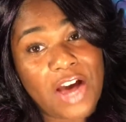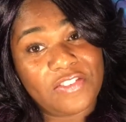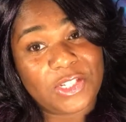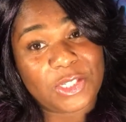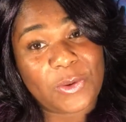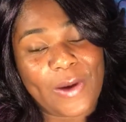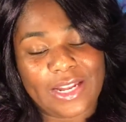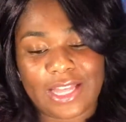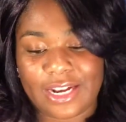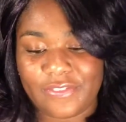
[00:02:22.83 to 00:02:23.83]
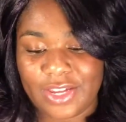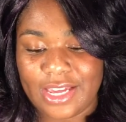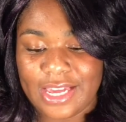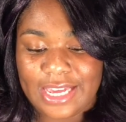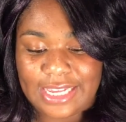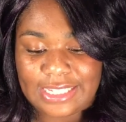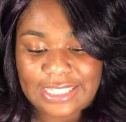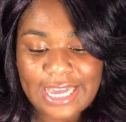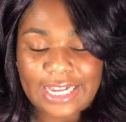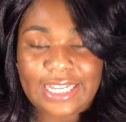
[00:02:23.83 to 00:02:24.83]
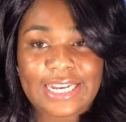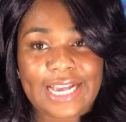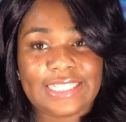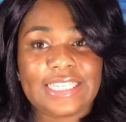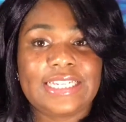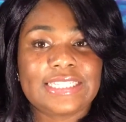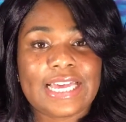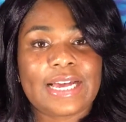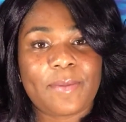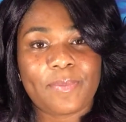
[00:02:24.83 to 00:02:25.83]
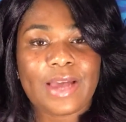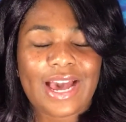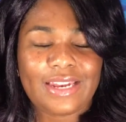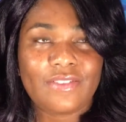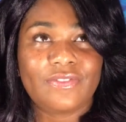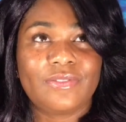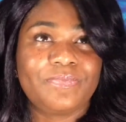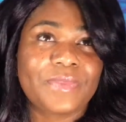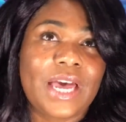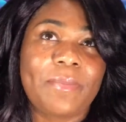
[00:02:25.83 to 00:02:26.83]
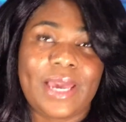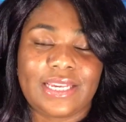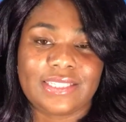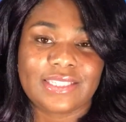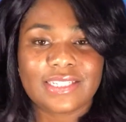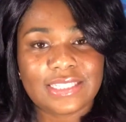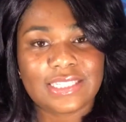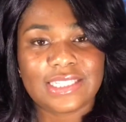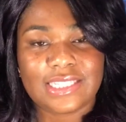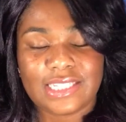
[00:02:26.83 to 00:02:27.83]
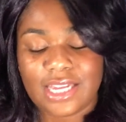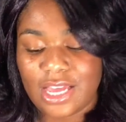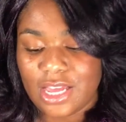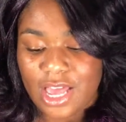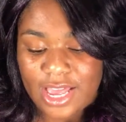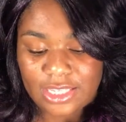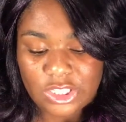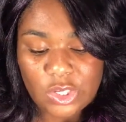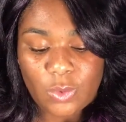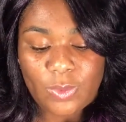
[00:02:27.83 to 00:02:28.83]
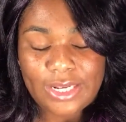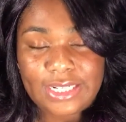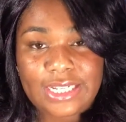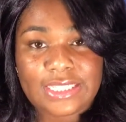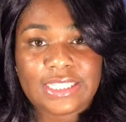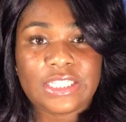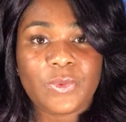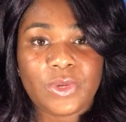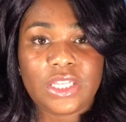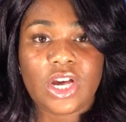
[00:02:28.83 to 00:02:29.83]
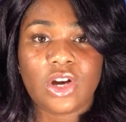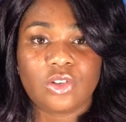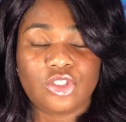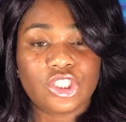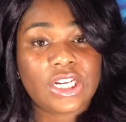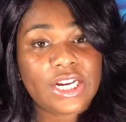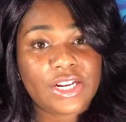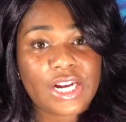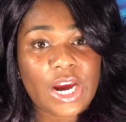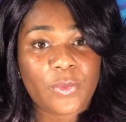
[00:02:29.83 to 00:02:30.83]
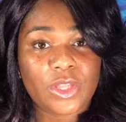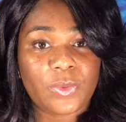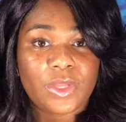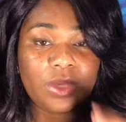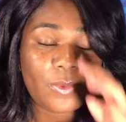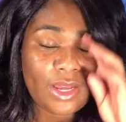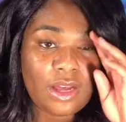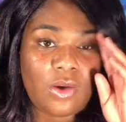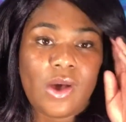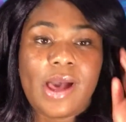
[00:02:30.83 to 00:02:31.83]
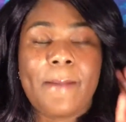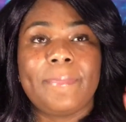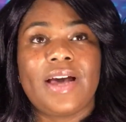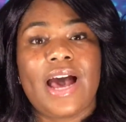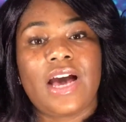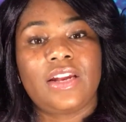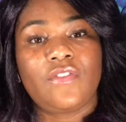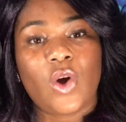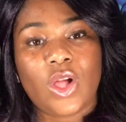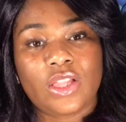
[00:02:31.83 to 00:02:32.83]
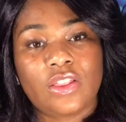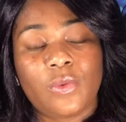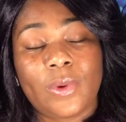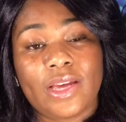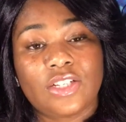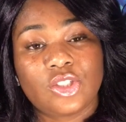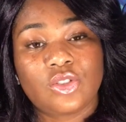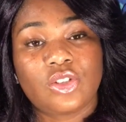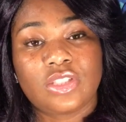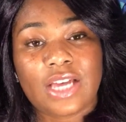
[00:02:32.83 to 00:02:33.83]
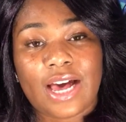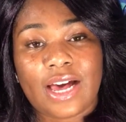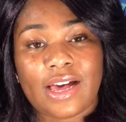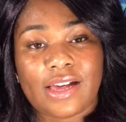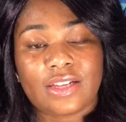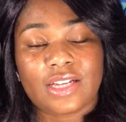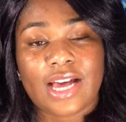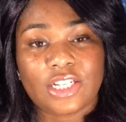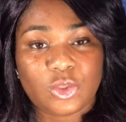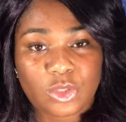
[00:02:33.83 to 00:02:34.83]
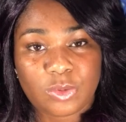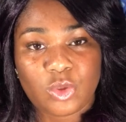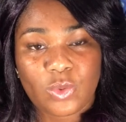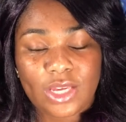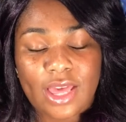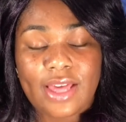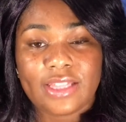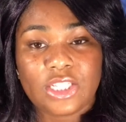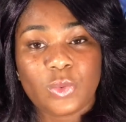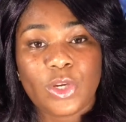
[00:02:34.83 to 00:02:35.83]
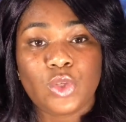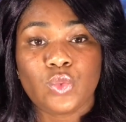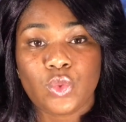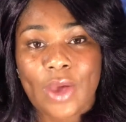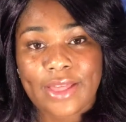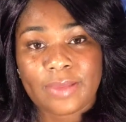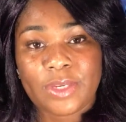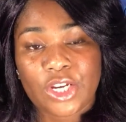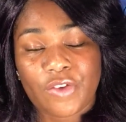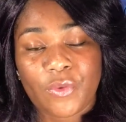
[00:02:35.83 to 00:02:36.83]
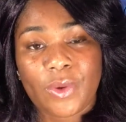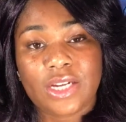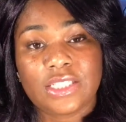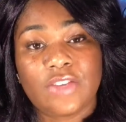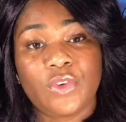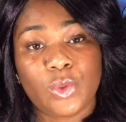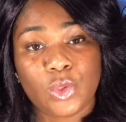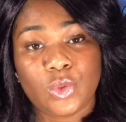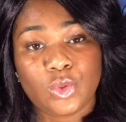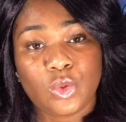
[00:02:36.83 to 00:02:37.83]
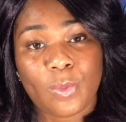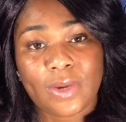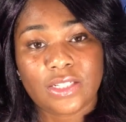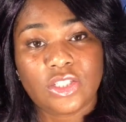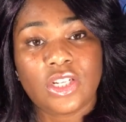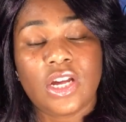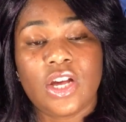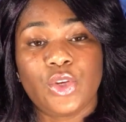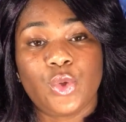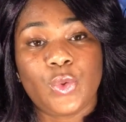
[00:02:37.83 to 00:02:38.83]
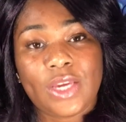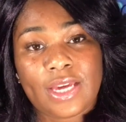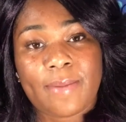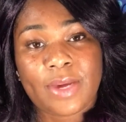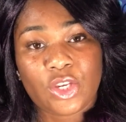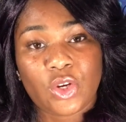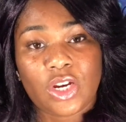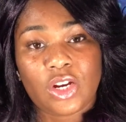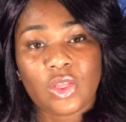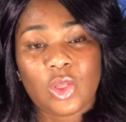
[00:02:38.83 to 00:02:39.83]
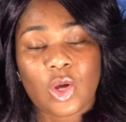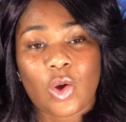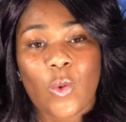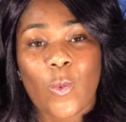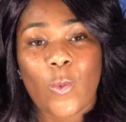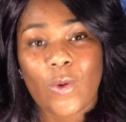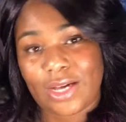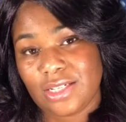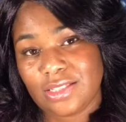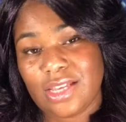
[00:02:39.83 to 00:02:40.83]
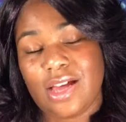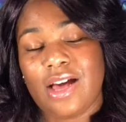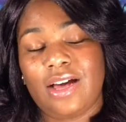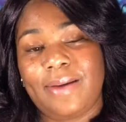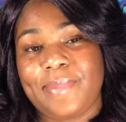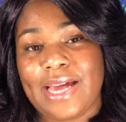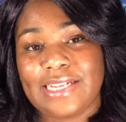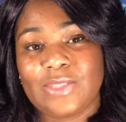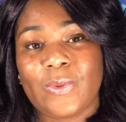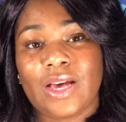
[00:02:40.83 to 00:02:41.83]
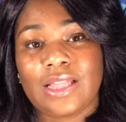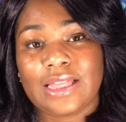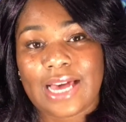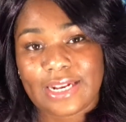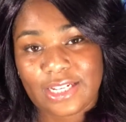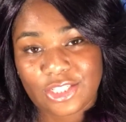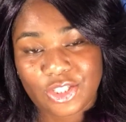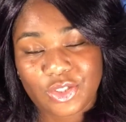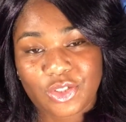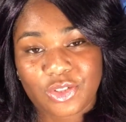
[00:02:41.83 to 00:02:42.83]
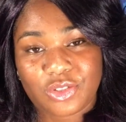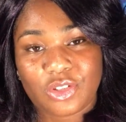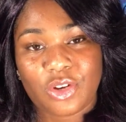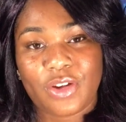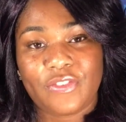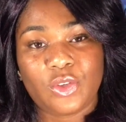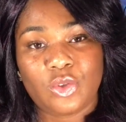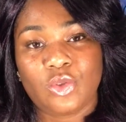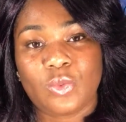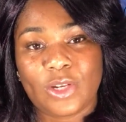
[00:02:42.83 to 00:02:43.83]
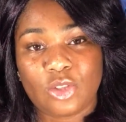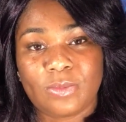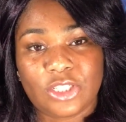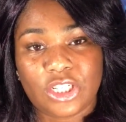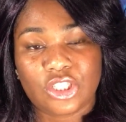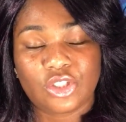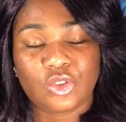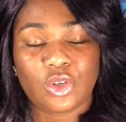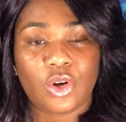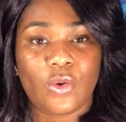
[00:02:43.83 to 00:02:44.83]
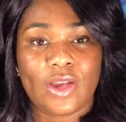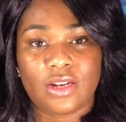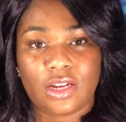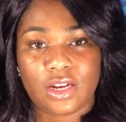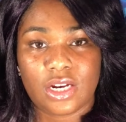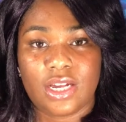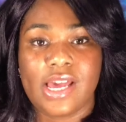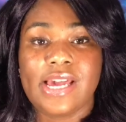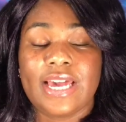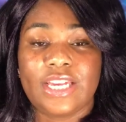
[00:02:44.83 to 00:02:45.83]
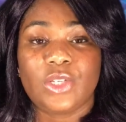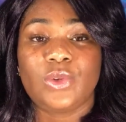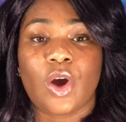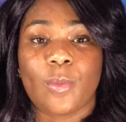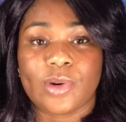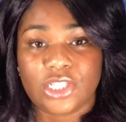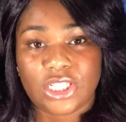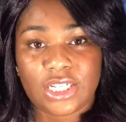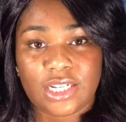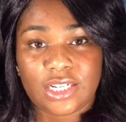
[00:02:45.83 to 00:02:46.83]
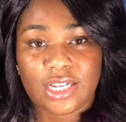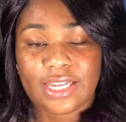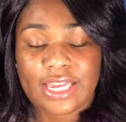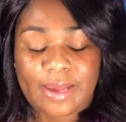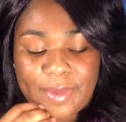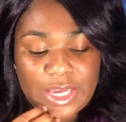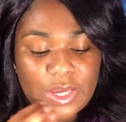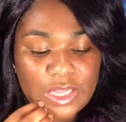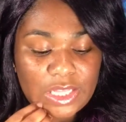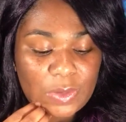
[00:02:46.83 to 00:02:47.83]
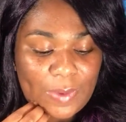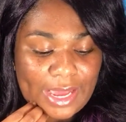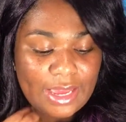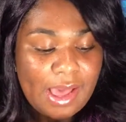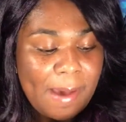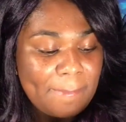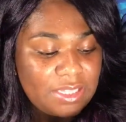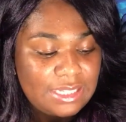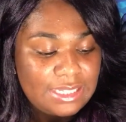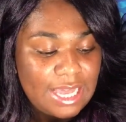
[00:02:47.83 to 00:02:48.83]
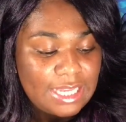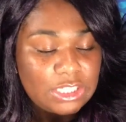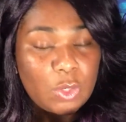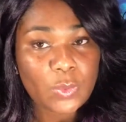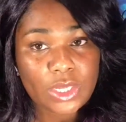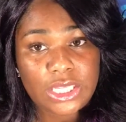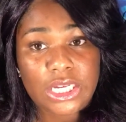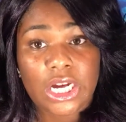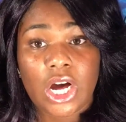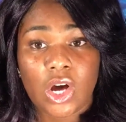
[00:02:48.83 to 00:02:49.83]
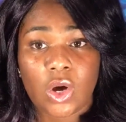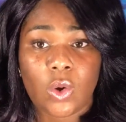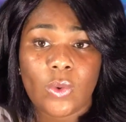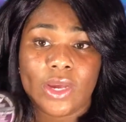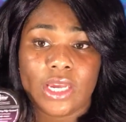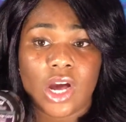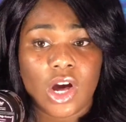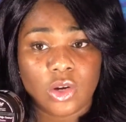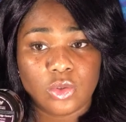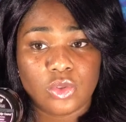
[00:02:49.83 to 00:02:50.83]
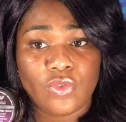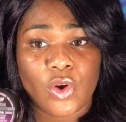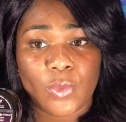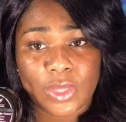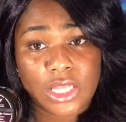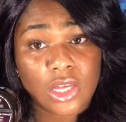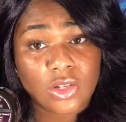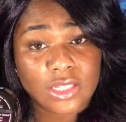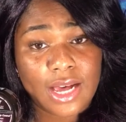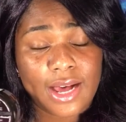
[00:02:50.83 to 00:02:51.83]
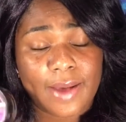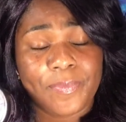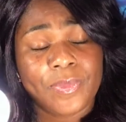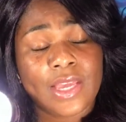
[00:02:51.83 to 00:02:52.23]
obviously quite a lot of it. It's like a nice, it's like a kind of a paste consistency. And so what it does is it really holds your hair down really, really well. But out of all of the edge controls that I kind of switch between, this one you do have to be careful with, because if you use too much, you can make your hair look white. That is what a lot of edge controls though. If you use way too much edge control in an area and you don't brush it in good, it can make it look white. But this has a really good hold. It holds for a really long time,